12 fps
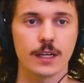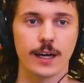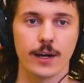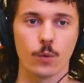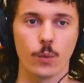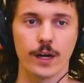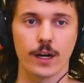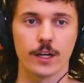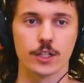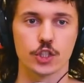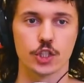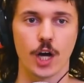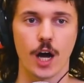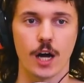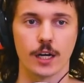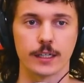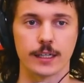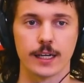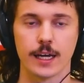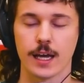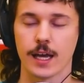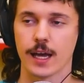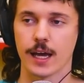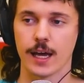went on a jog
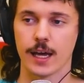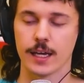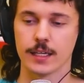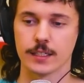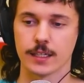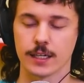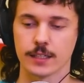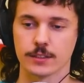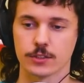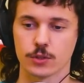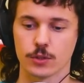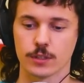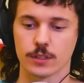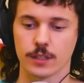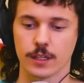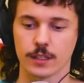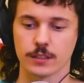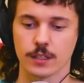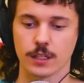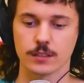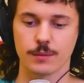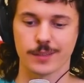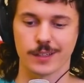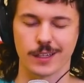and I sort of like saw
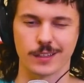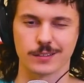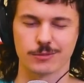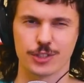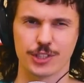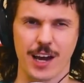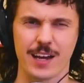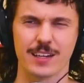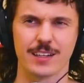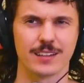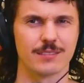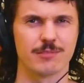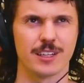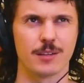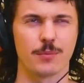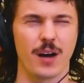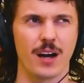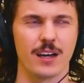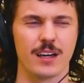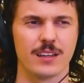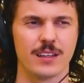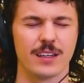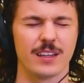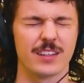something like shining in
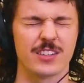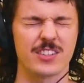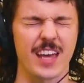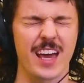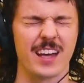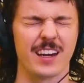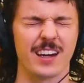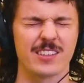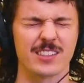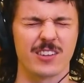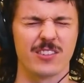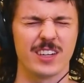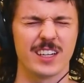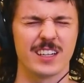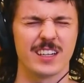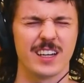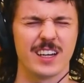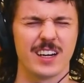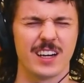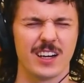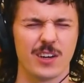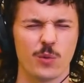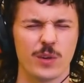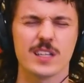the sand, and I was like, what
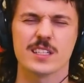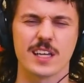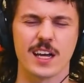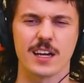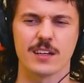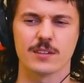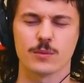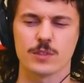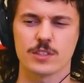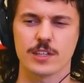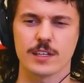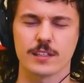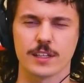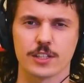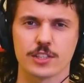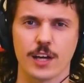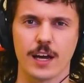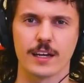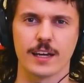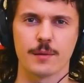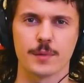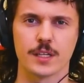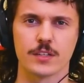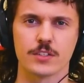is that? What's like shining
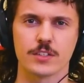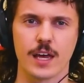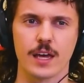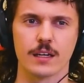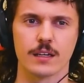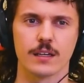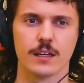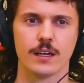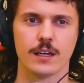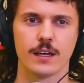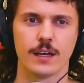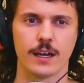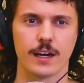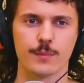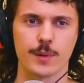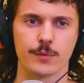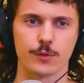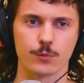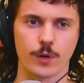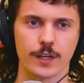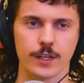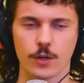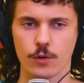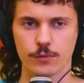at me in the sand? And I remember
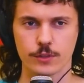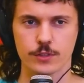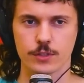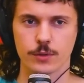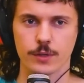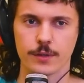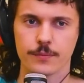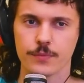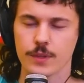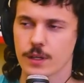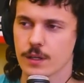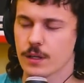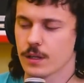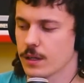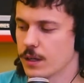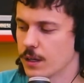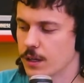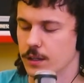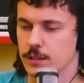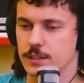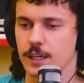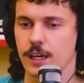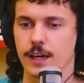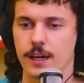running over to it,
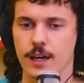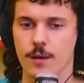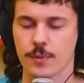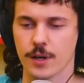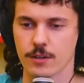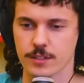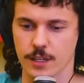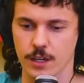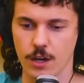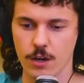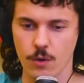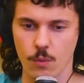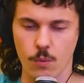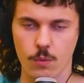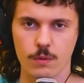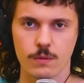digging it up, and I was like, "Oh,